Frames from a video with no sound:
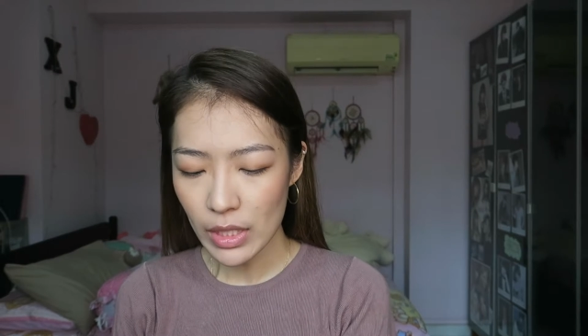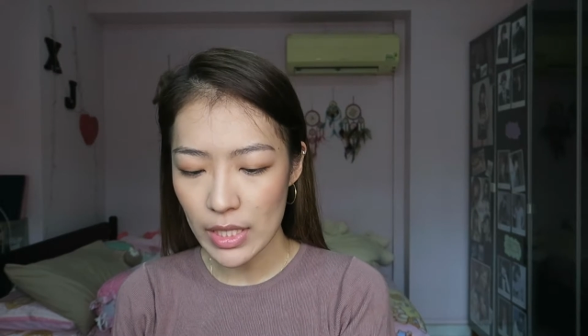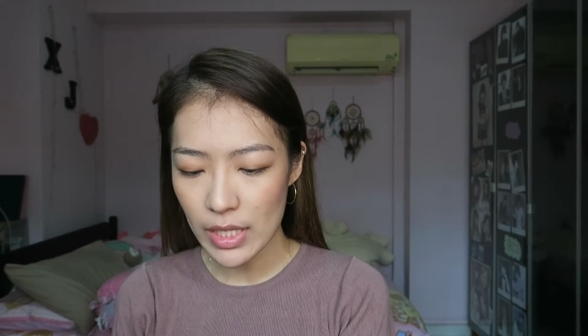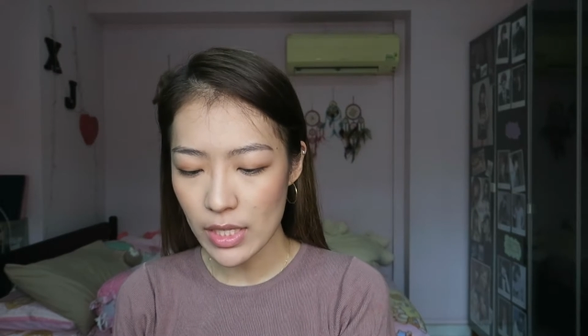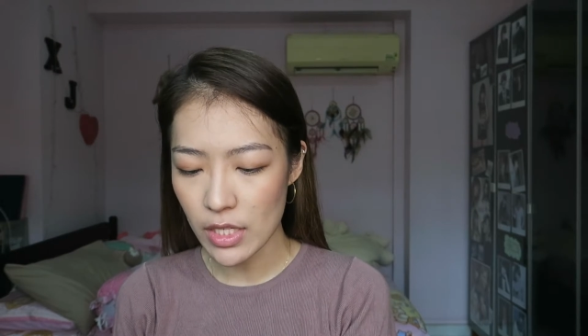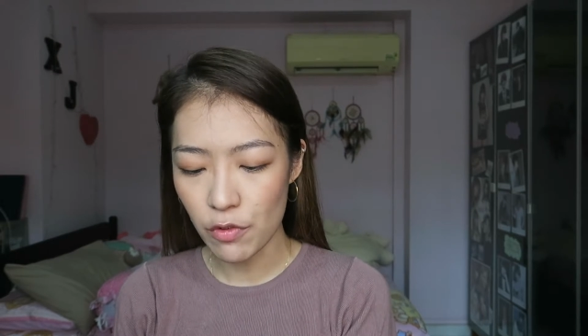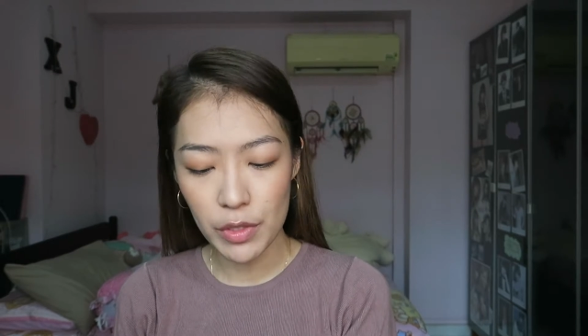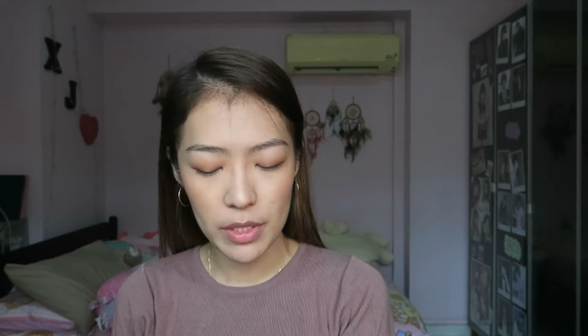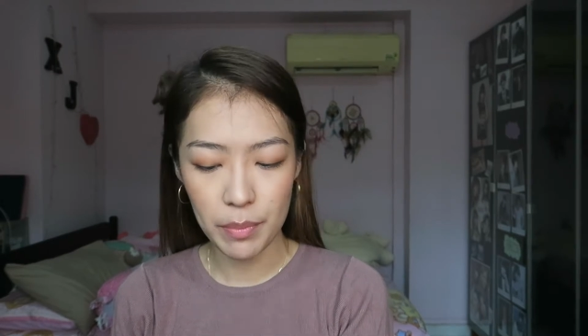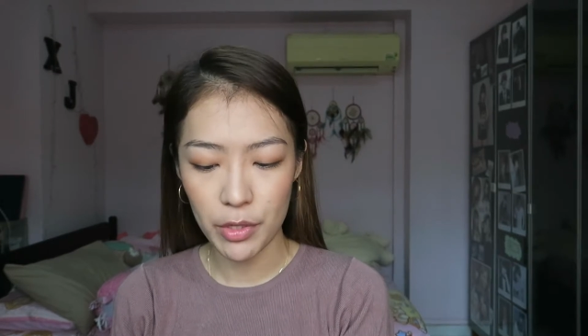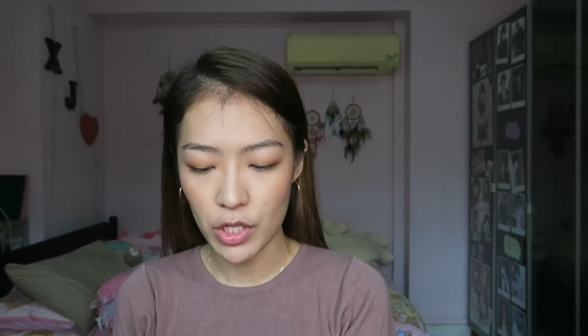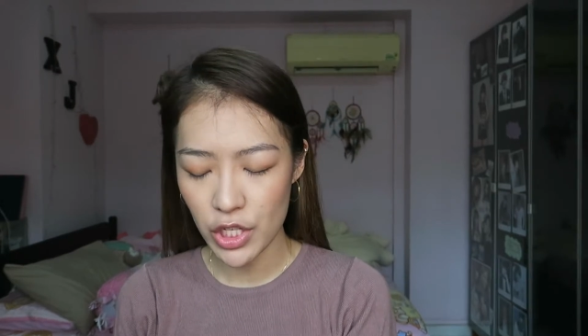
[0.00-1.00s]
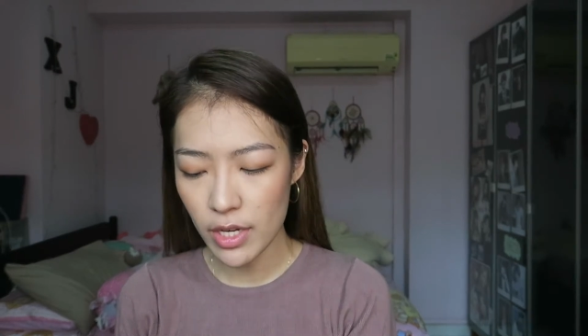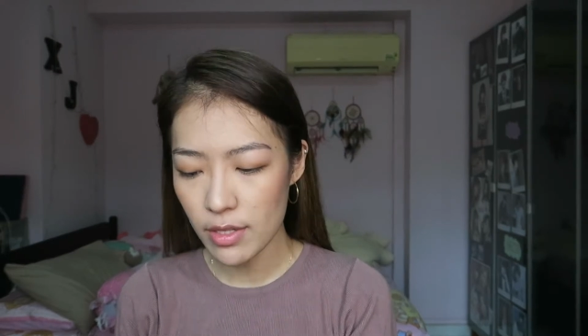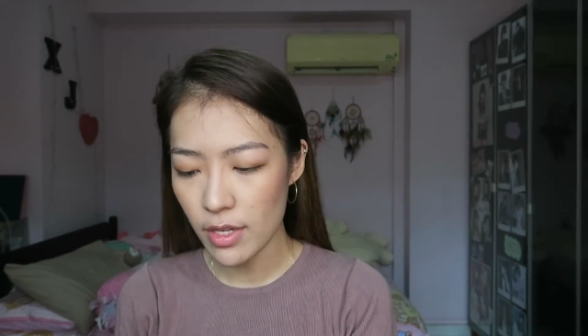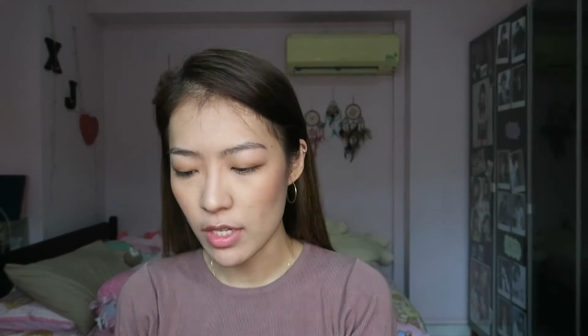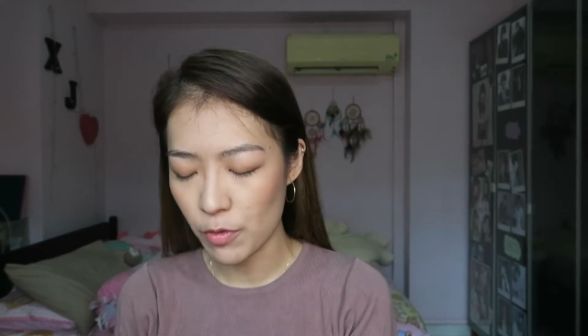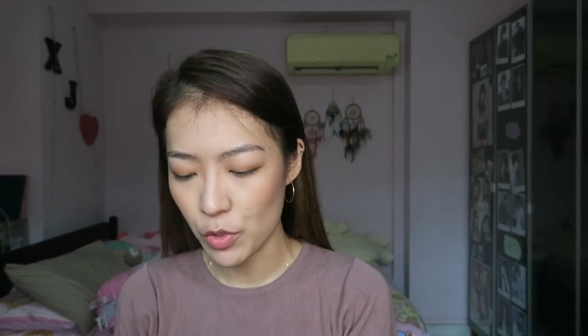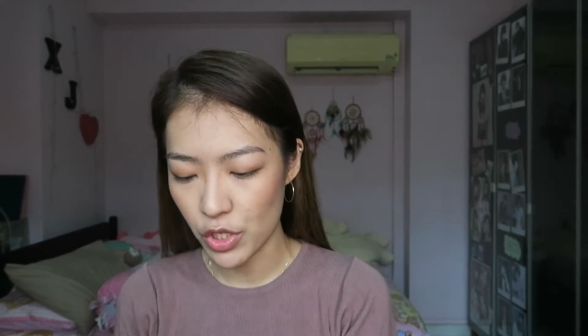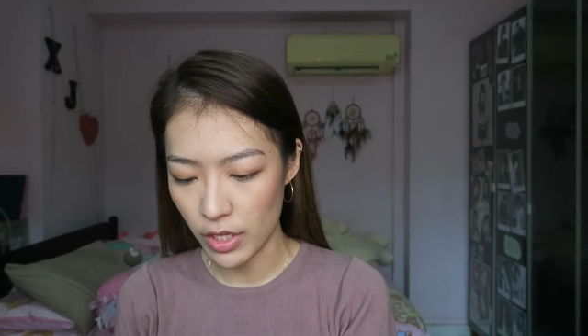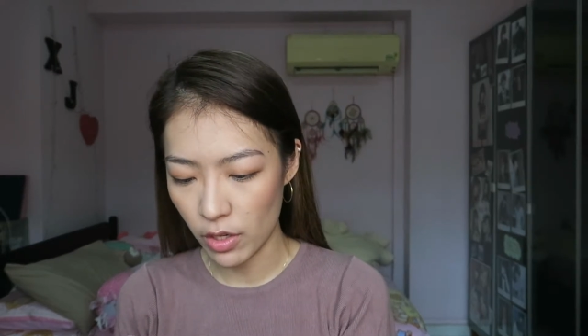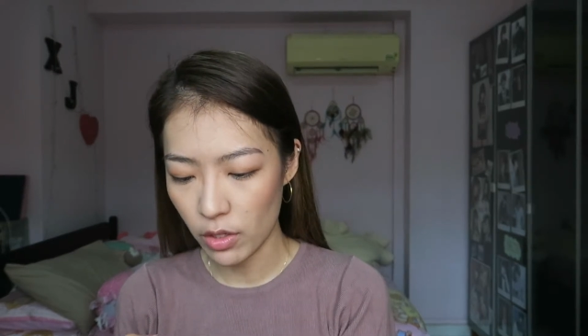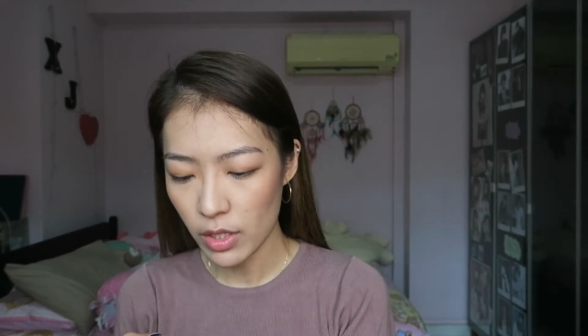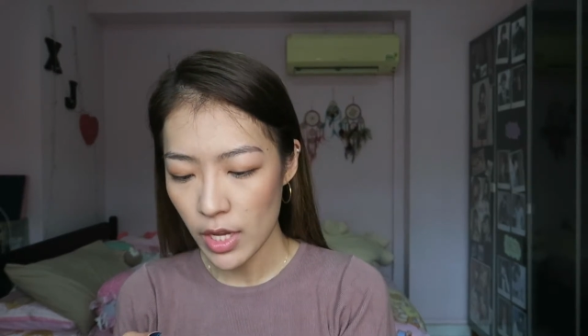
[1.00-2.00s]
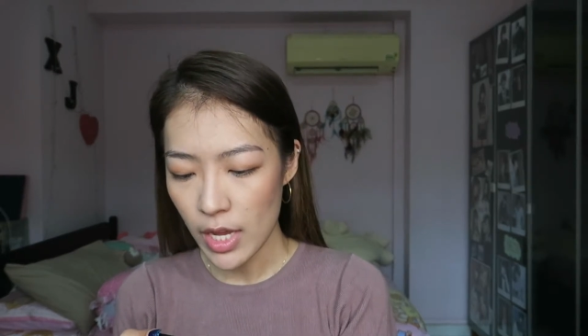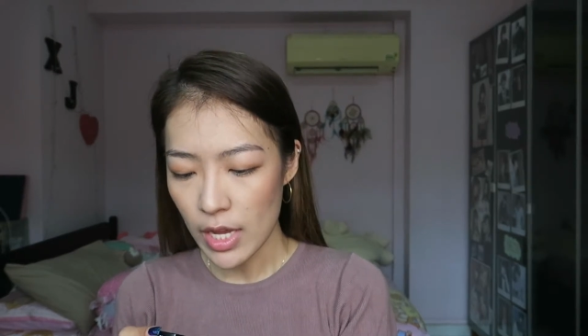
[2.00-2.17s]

This is a recent purchase. It's from Chanel.